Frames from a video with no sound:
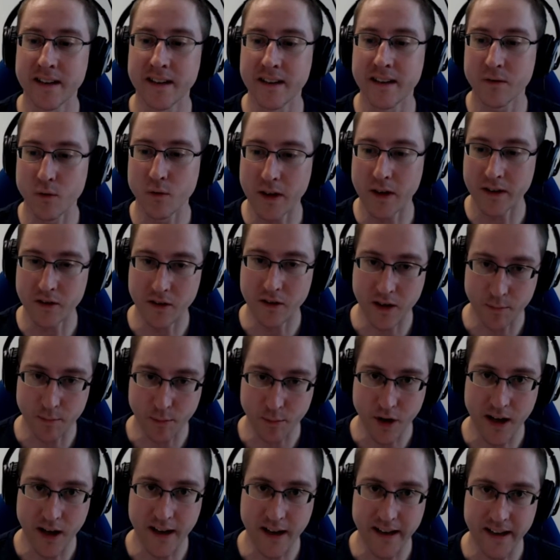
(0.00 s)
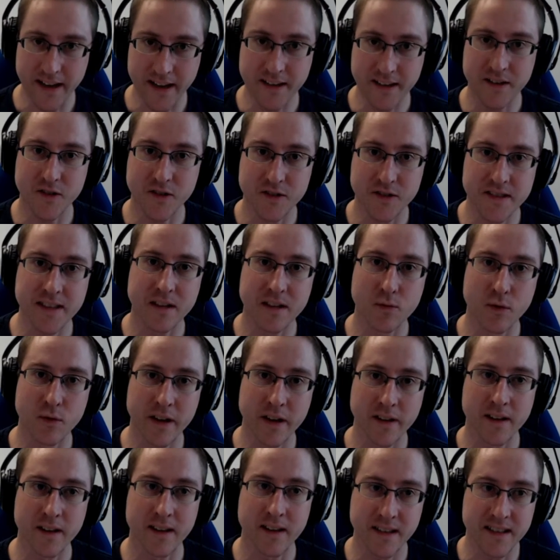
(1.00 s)
and when you apply it, you see
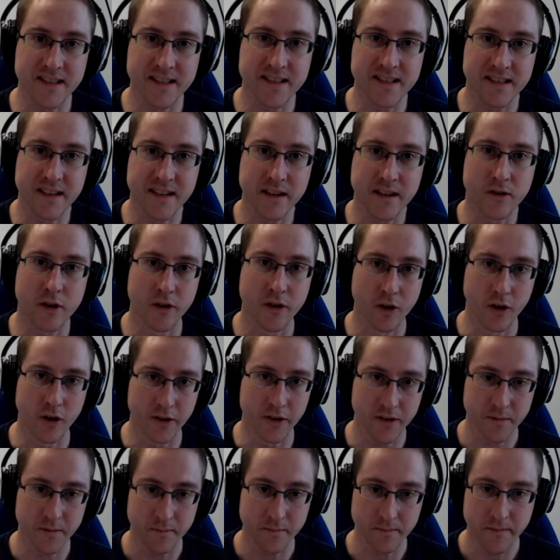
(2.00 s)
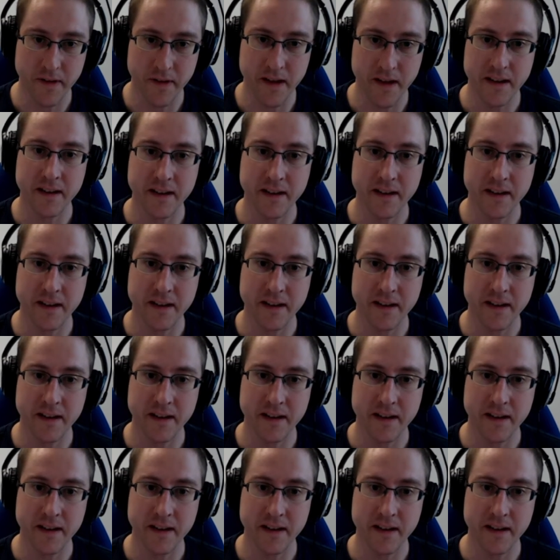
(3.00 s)
whether it is there or not.